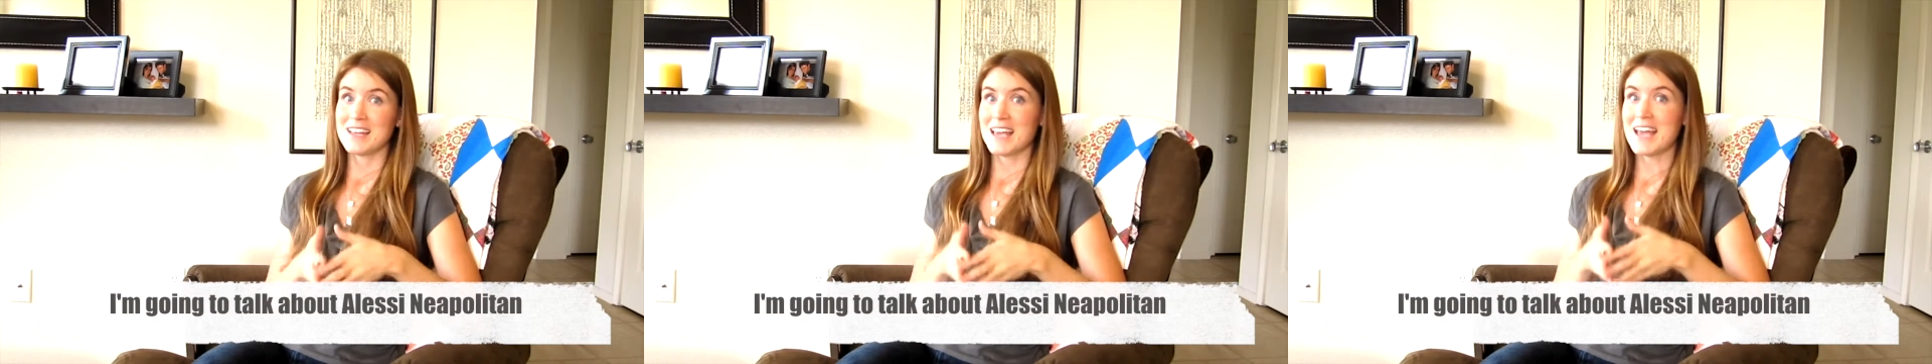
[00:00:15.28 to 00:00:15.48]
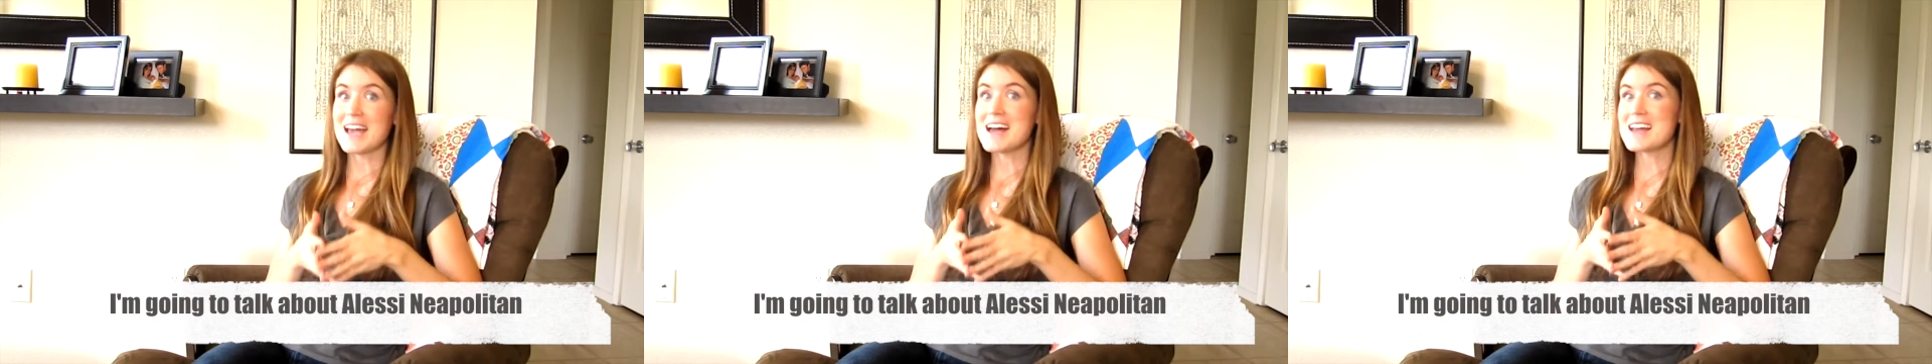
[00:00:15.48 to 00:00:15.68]

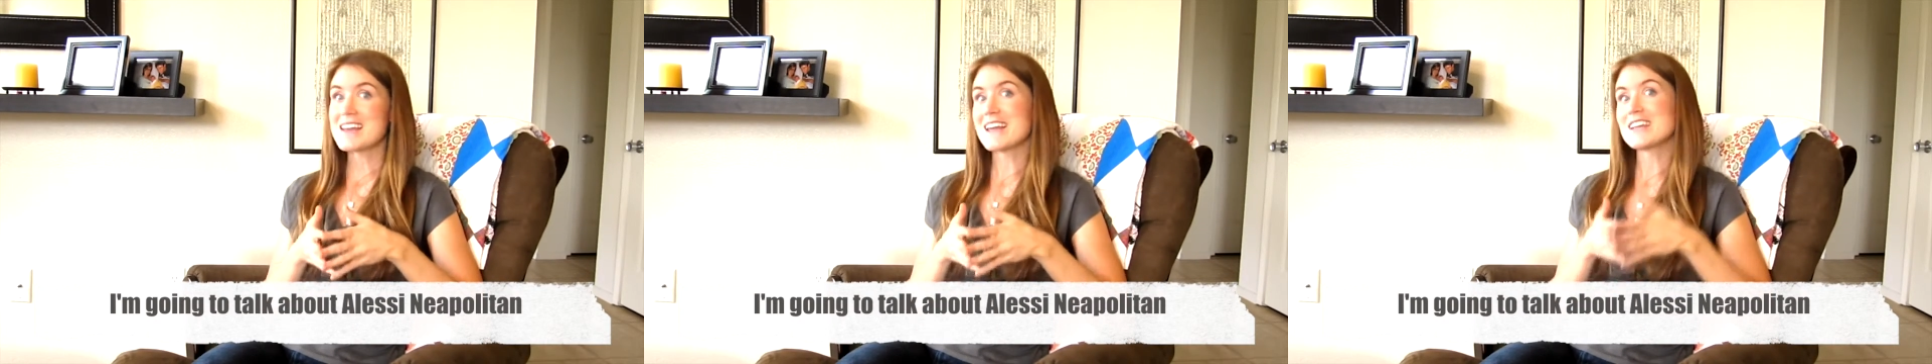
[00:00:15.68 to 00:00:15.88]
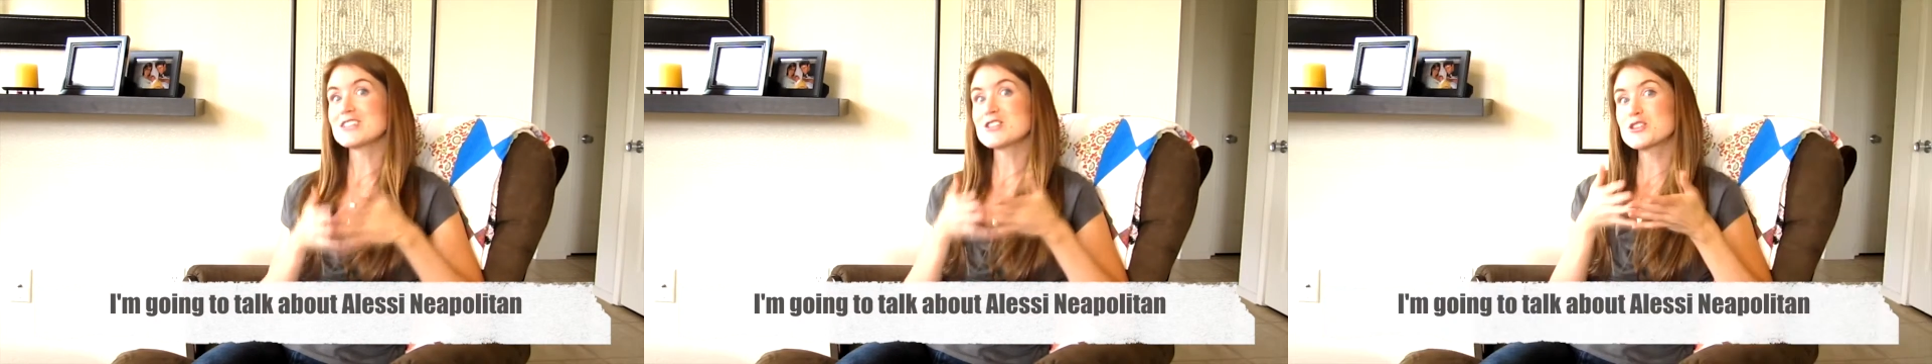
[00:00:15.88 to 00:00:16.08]
And
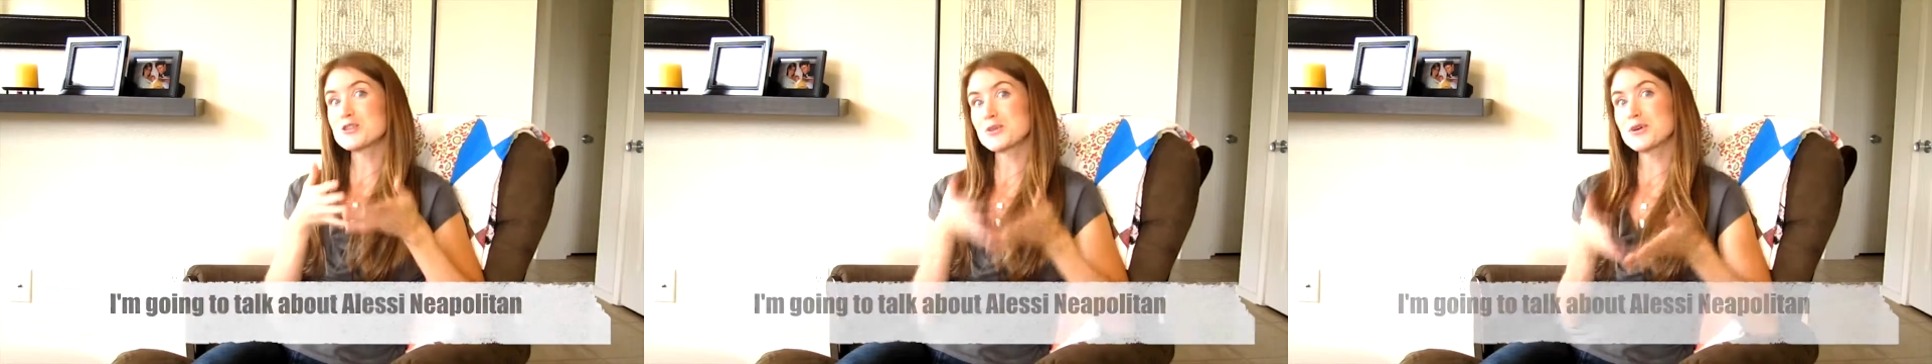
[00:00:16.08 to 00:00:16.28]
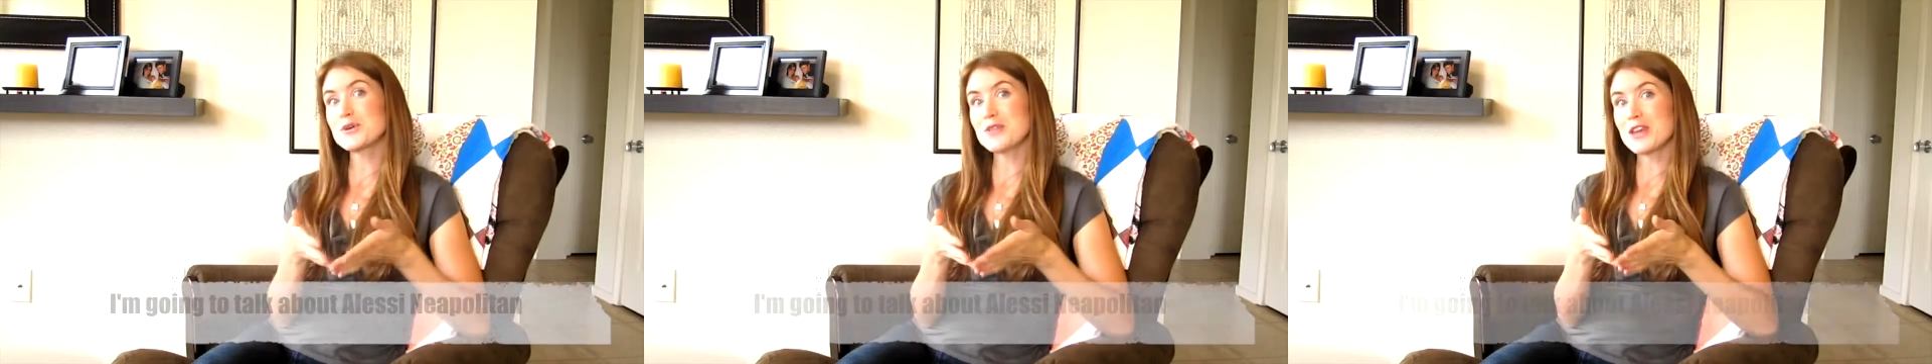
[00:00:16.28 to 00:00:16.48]
it's
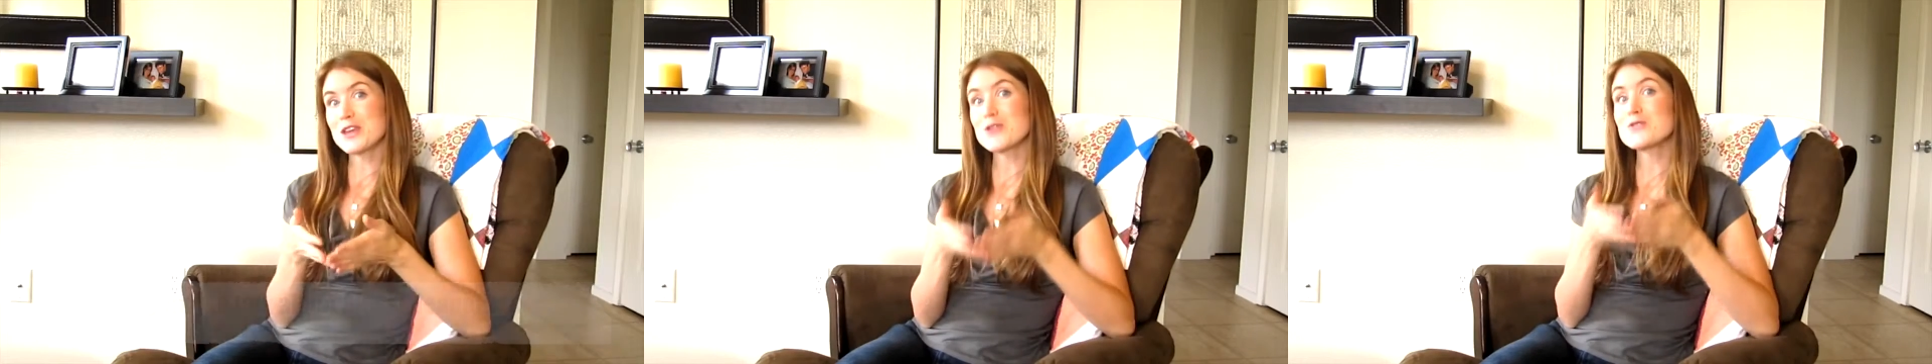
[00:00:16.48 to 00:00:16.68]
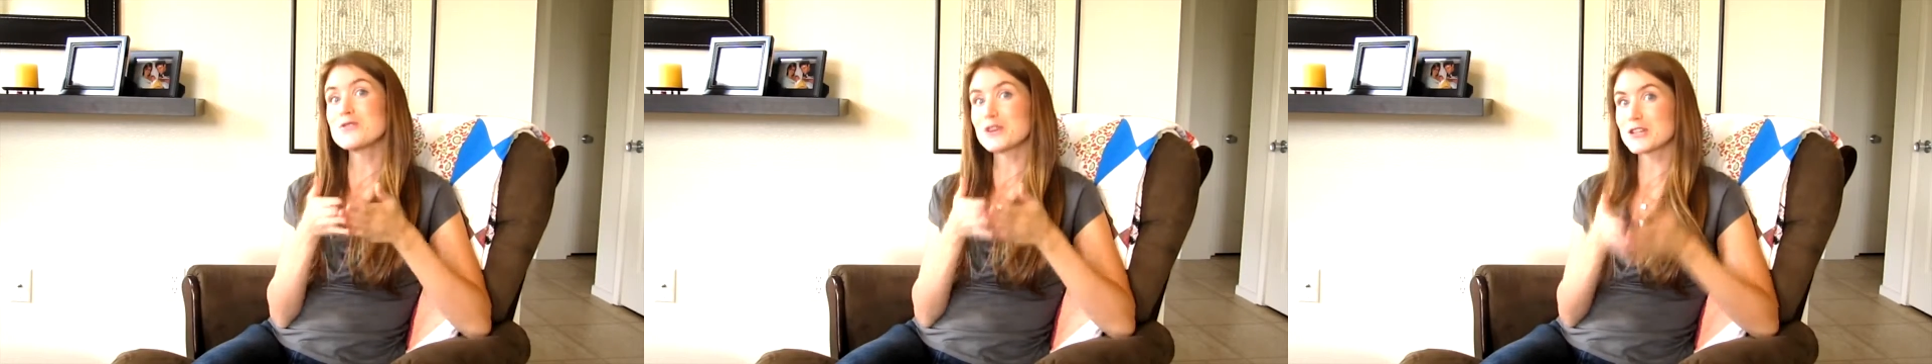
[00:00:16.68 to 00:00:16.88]
true
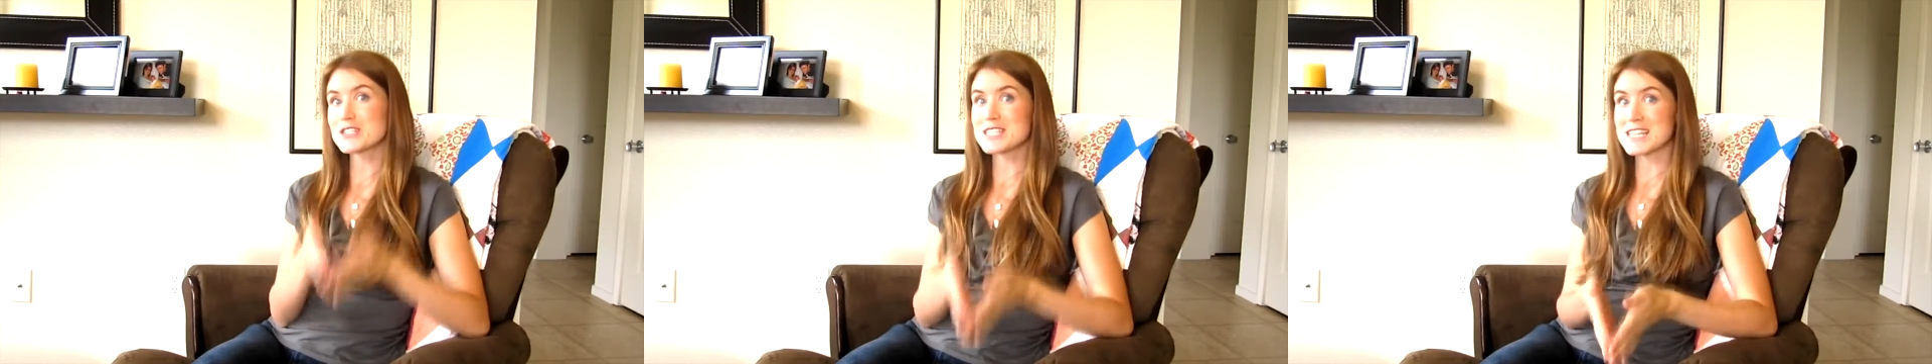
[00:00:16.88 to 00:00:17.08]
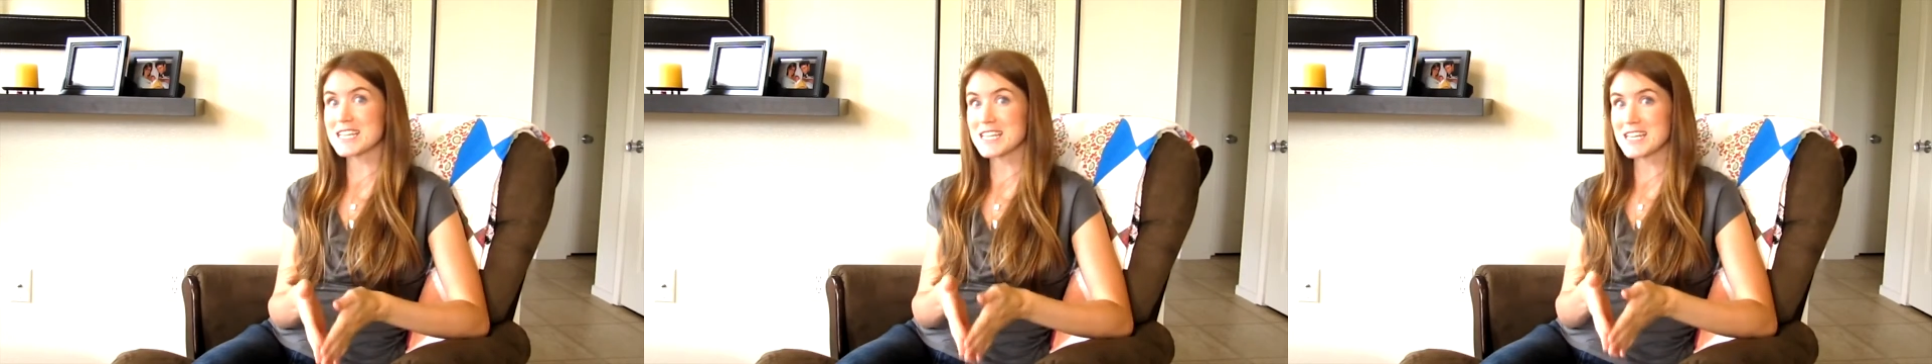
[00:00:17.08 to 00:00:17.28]
that you
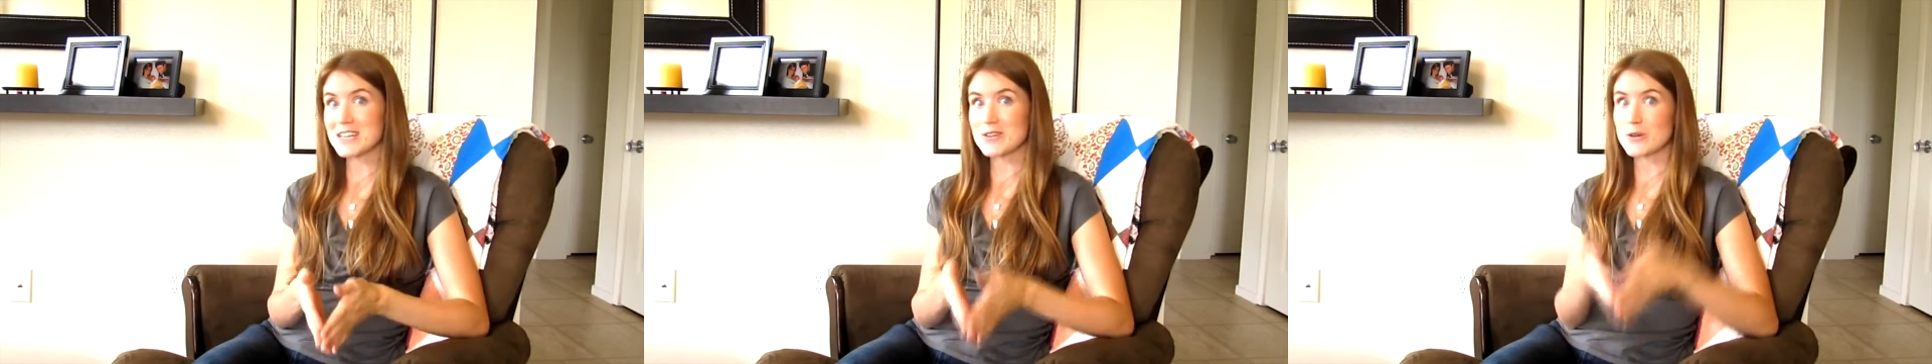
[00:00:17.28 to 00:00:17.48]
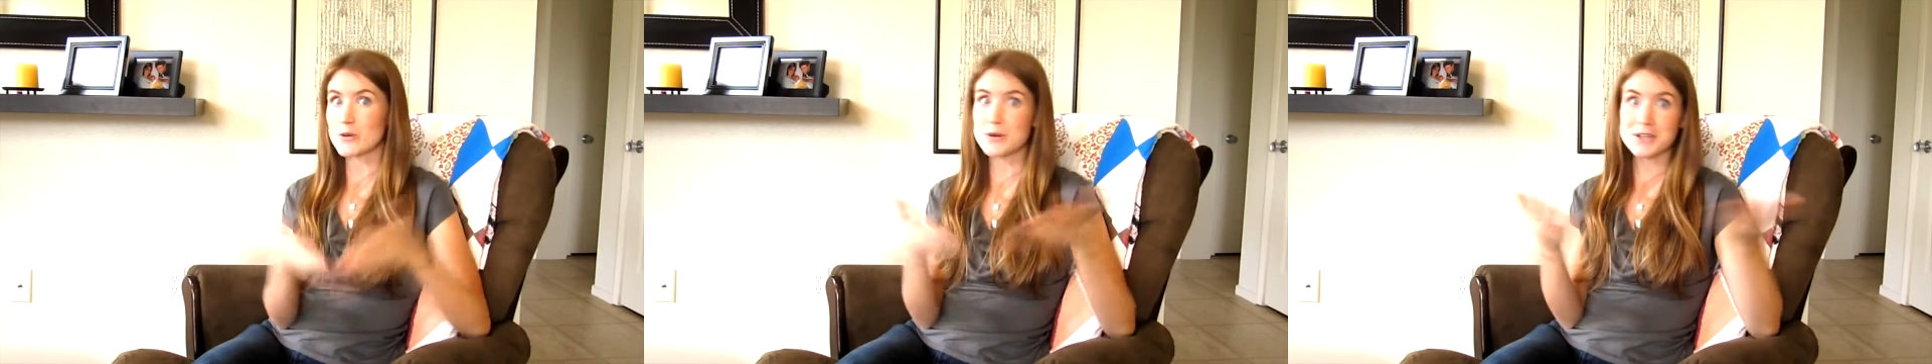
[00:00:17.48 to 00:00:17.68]
first
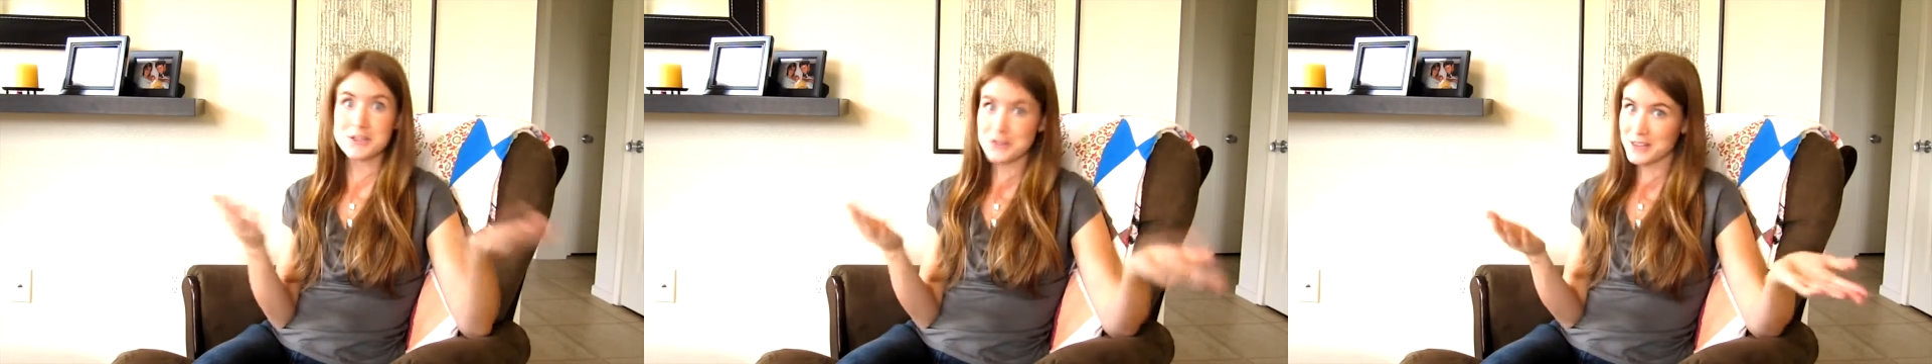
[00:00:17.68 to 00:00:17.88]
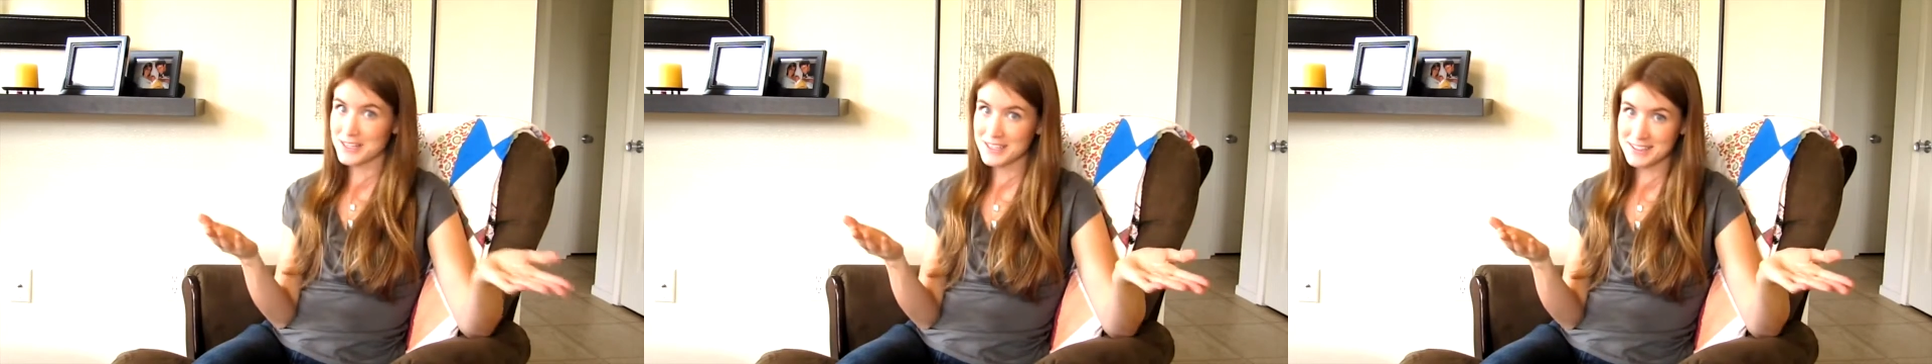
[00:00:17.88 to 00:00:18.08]
eat or
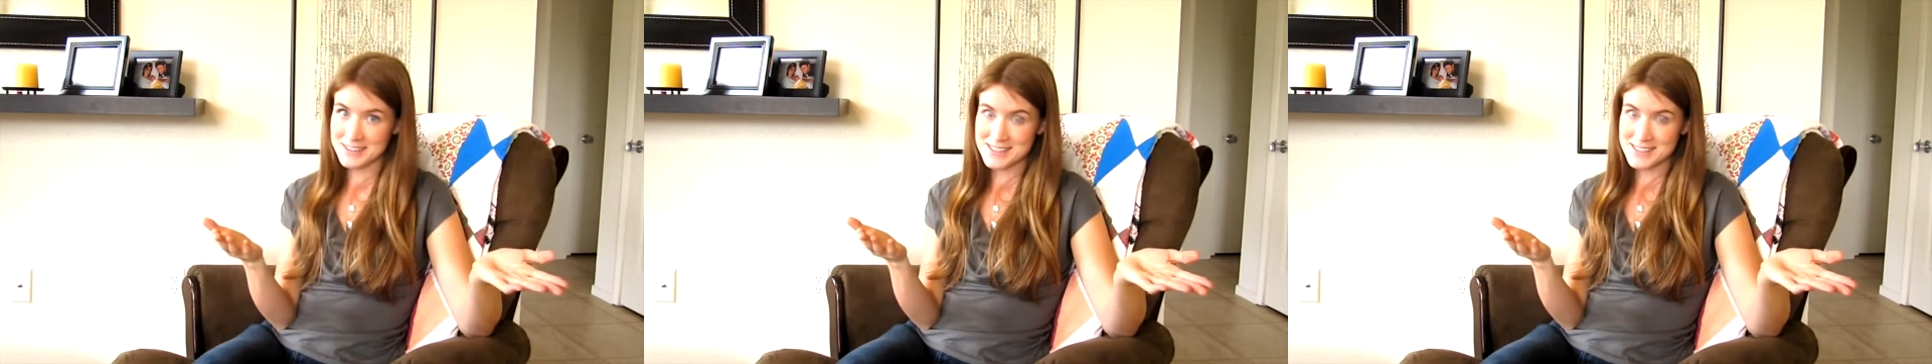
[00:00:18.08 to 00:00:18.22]
drink,